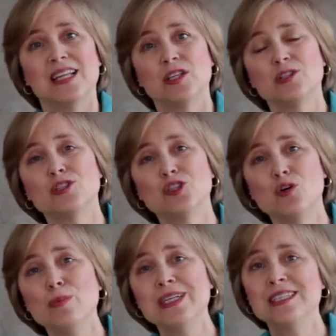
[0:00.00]
There's
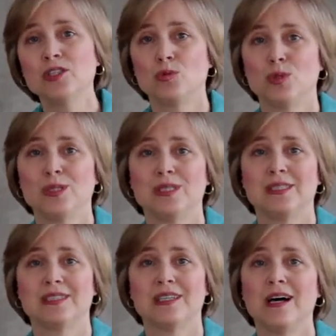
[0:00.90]
so many
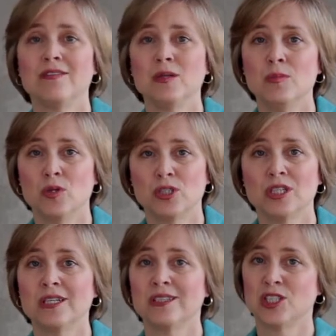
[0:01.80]
sources of
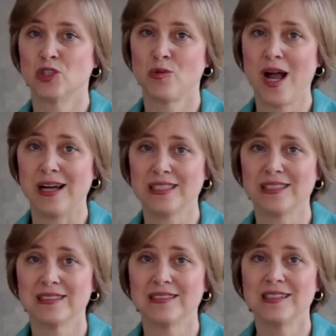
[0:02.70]
emotional stress.